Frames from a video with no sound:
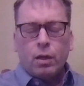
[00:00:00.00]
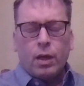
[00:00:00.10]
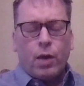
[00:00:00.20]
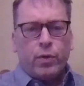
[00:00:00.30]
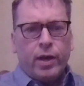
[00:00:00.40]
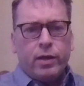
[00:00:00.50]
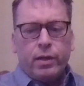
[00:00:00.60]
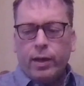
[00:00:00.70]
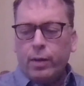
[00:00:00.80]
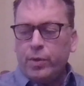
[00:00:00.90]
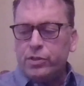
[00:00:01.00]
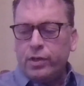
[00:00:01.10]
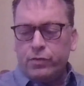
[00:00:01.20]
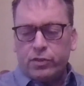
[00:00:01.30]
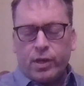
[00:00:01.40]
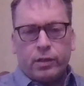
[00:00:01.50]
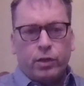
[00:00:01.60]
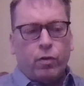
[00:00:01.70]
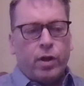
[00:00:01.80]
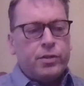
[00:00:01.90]
Yeah, I would add to that. I mean, Steve's
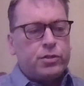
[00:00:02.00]
exactly right.